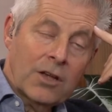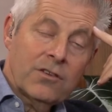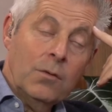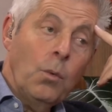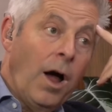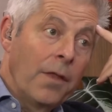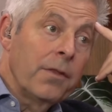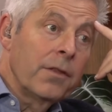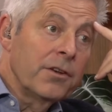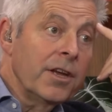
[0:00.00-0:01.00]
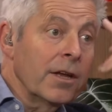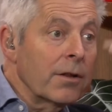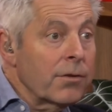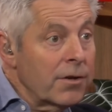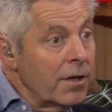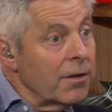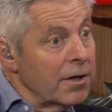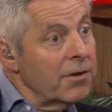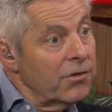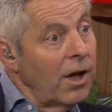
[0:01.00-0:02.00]
Has he won the deal
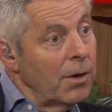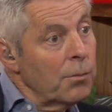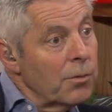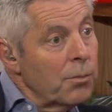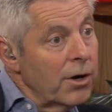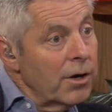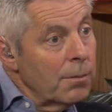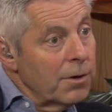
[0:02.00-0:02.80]
that he signed with Britain?